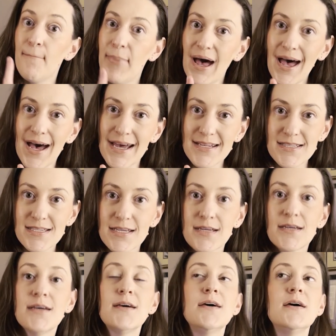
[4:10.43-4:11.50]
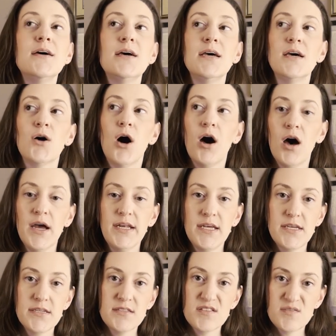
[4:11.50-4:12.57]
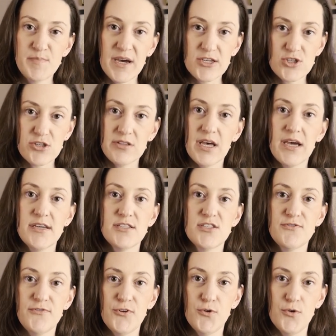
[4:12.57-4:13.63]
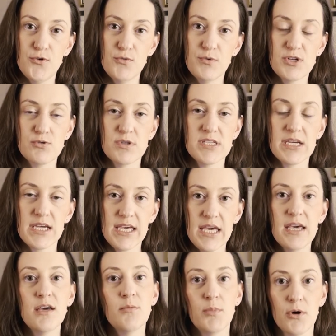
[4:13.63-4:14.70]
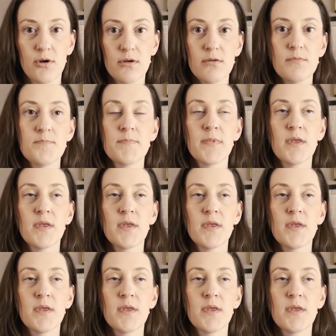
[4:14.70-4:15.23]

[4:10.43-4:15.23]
but on his specialized food, which was a kibble,